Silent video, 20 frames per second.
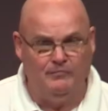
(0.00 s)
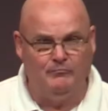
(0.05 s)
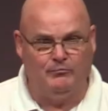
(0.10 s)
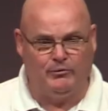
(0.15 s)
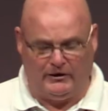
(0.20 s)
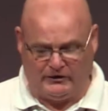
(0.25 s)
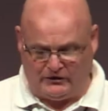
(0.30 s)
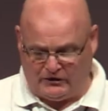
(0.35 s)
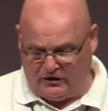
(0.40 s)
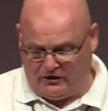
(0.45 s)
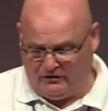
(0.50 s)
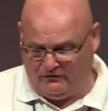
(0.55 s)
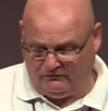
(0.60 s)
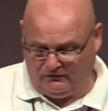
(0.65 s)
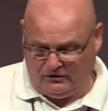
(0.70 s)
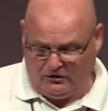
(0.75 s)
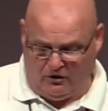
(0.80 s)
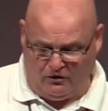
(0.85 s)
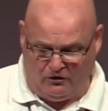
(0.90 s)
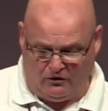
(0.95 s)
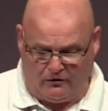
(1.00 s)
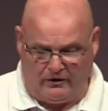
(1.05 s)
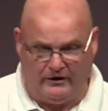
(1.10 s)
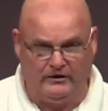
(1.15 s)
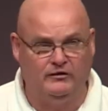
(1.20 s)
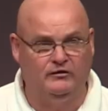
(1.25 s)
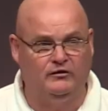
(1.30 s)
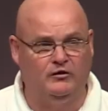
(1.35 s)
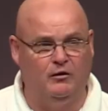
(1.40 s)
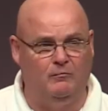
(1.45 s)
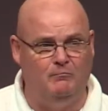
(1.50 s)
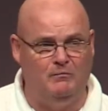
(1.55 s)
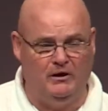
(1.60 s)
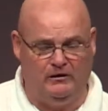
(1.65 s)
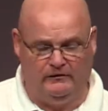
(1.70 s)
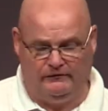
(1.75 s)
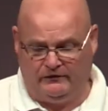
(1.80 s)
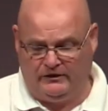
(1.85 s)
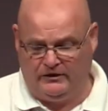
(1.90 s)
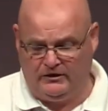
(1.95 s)
President, Congress, Tom
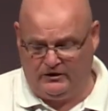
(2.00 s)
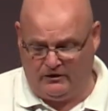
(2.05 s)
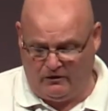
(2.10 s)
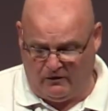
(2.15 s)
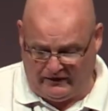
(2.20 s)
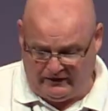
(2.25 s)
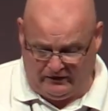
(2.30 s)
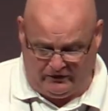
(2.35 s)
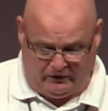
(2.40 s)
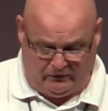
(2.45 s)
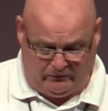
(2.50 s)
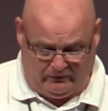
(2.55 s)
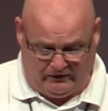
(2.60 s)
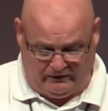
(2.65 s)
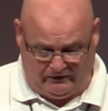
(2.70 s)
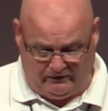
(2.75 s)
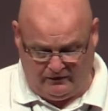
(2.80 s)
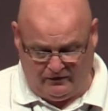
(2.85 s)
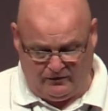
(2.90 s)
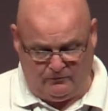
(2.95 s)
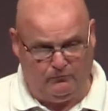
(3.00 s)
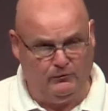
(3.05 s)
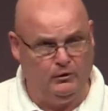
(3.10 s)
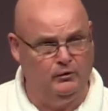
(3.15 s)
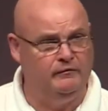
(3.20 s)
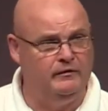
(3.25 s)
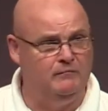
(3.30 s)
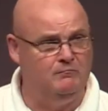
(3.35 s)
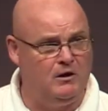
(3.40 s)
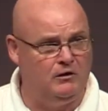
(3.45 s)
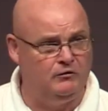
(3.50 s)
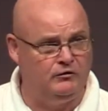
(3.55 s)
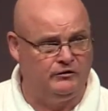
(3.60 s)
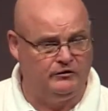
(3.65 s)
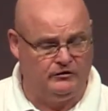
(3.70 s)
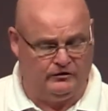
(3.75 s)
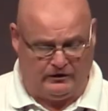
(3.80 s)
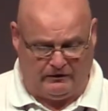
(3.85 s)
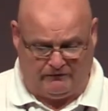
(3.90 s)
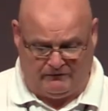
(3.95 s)
Murphy, Unite the Union, moving
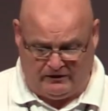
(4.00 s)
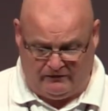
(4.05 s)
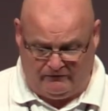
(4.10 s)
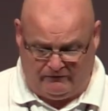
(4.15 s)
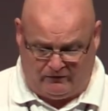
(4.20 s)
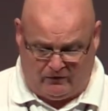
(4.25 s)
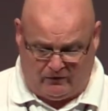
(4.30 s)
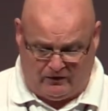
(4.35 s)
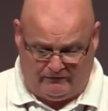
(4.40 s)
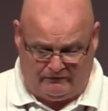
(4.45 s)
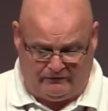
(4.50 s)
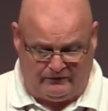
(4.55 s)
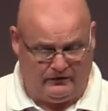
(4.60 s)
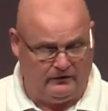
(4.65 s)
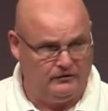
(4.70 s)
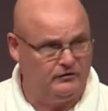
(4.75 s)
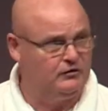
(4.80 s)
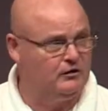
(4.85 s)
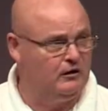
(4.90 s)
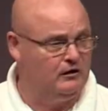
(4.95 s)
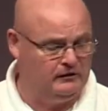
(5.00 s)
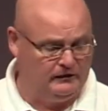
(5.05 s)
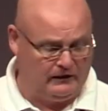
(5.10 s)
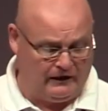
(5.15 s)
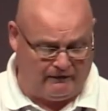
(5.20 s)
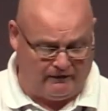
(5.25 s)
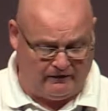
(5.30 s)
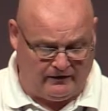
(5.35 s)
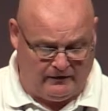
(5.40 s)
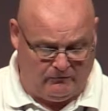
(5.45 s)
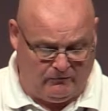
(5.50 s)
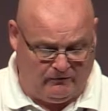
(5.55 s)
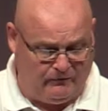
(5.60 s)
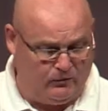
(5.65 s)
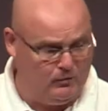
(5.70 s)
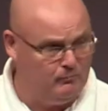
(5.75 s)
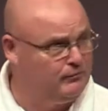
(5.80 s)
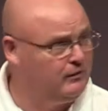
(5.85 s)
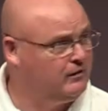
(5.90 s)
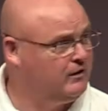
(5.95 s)
Motion 75, solidarity with
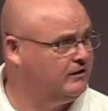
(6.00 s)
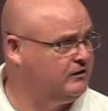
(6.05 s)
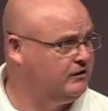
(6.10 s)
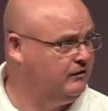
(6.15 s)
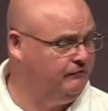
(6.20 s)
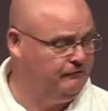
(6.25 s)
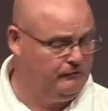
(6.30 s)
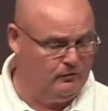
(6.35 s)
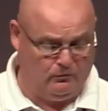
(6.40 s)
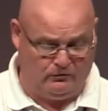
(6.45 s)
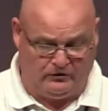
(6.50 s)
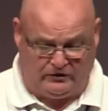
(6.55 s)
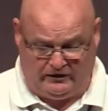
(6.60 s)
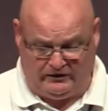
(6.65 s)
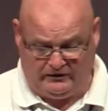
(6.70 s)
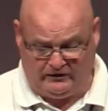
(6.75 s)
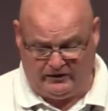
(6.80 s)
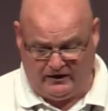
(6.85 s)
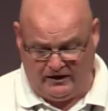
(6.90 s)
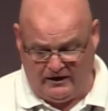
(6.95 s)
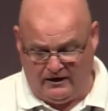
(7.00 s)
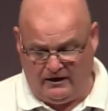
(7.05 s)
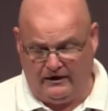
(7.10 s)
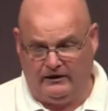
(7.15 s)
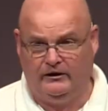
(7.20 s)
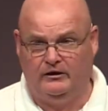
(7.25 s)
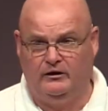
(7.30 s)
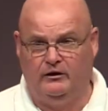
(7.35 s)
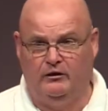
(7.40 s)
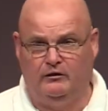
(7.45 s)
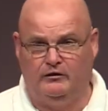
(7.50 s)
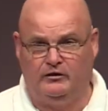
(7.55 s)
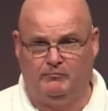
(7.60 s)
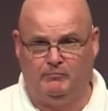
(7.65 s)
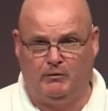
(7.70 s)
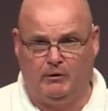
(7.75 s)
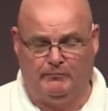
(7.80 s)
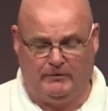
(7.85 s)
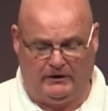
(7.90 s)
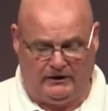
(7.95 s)
all progressive forces and the Kurdish
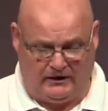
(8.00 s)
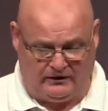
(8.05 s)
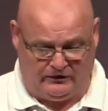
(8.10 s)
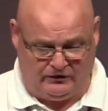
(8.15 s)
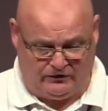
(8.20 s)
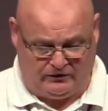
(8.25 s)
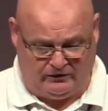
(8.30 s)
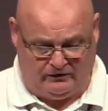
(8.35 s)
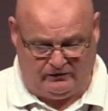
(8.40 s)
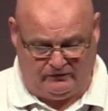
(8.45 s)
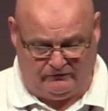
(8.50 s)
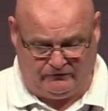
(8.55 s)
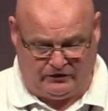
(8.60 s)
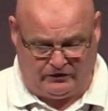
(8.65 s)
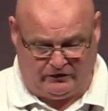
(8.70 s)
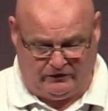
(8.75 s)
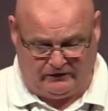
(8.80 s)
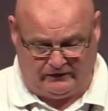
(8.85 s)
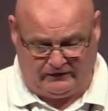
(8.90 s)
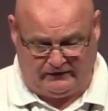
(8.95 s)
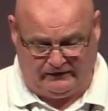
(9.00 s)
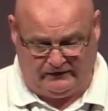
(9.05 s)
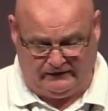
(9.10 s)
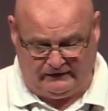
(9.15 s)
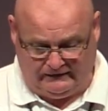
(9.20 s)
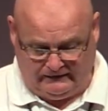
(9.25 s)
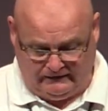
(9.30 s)
population of Turkey.